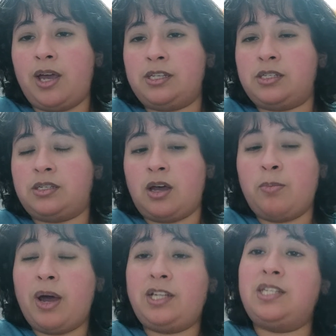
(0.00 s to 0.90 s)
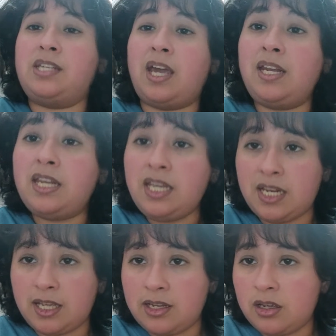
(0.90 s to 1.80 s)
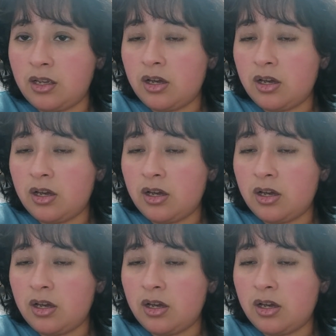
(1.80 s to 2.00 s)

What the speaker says: as much as I needed